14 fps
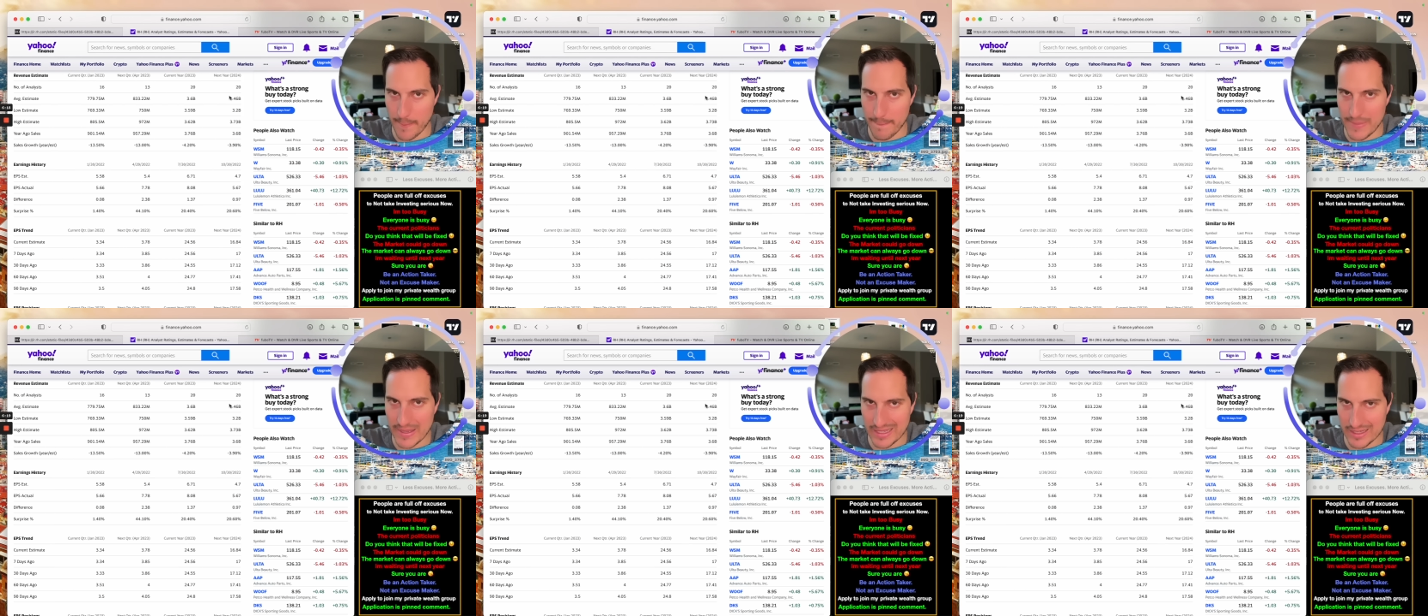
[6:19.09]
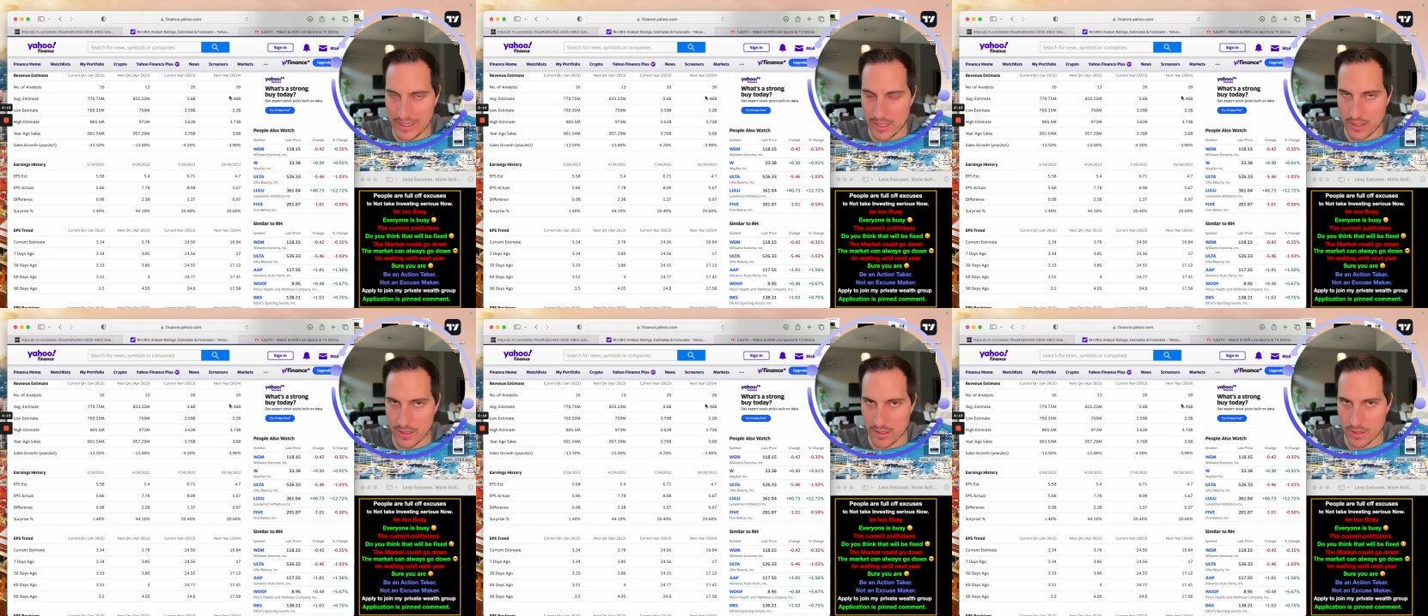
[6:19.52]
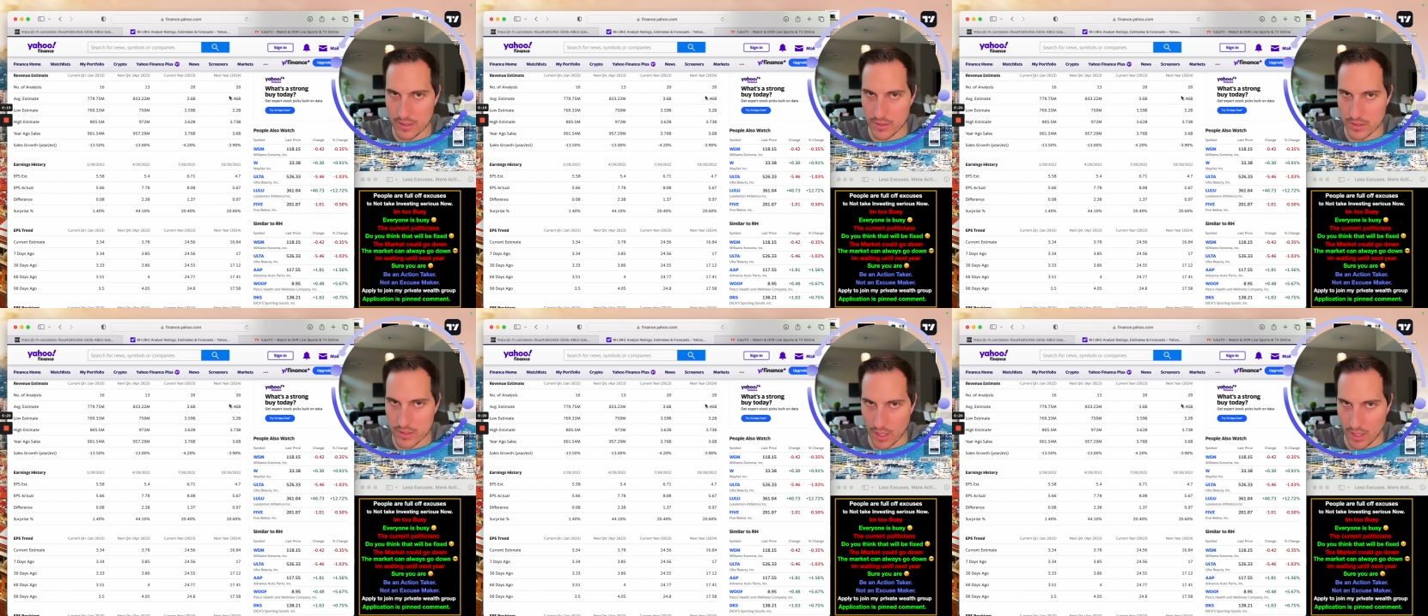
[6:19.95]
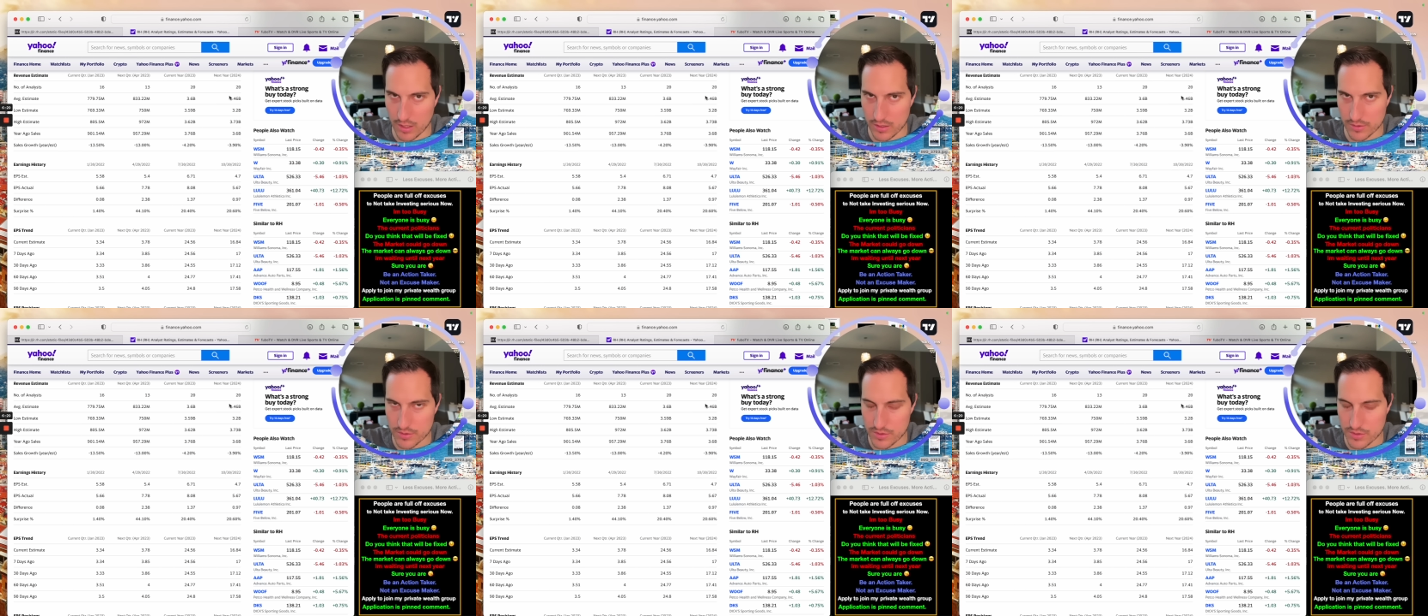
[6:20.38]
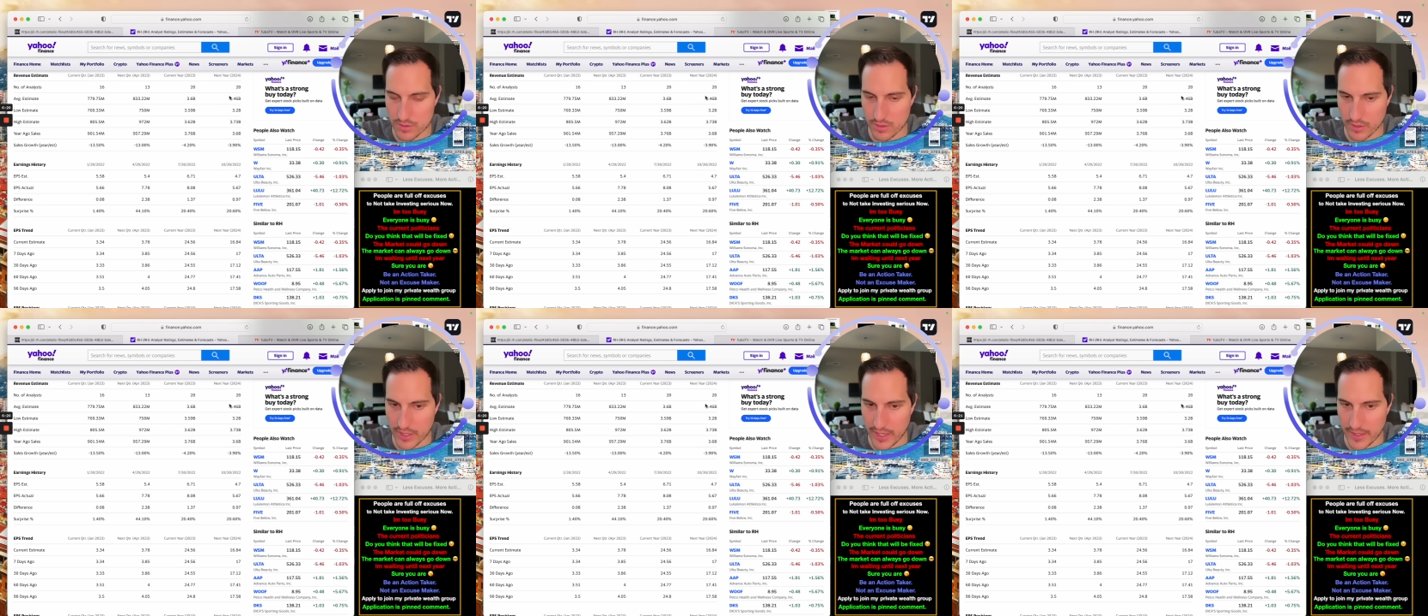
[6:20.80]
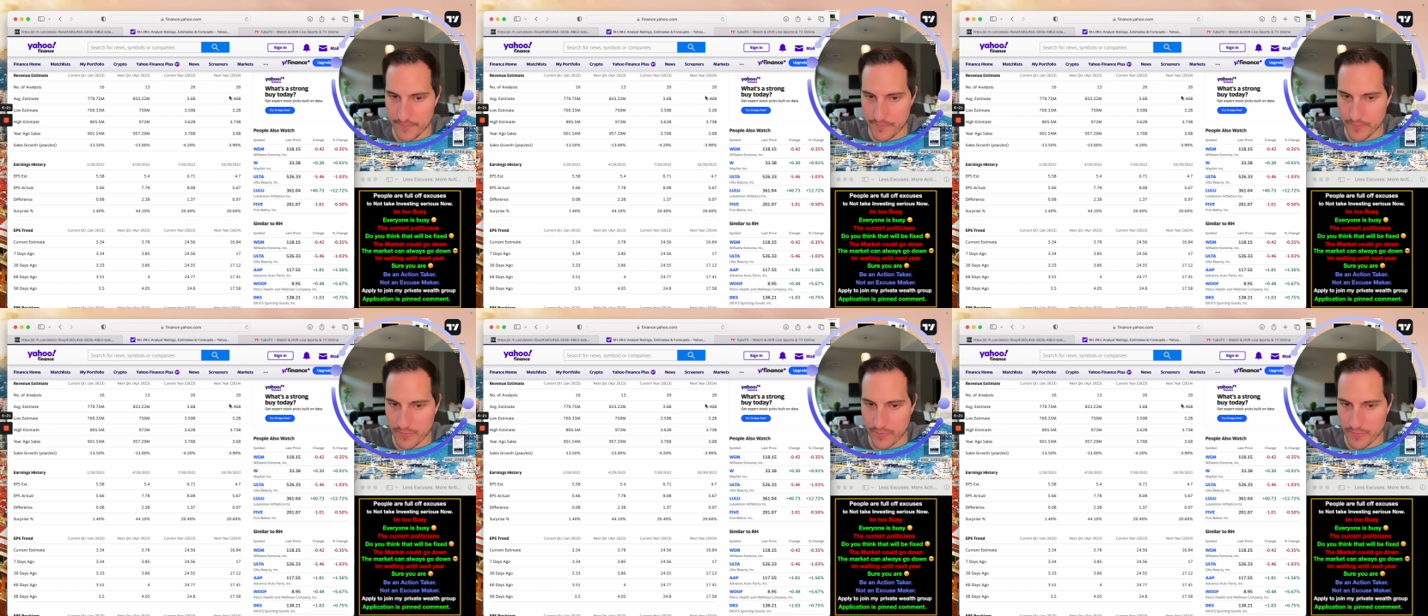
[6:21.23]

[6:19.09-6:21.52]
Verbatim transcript: billion. Okay.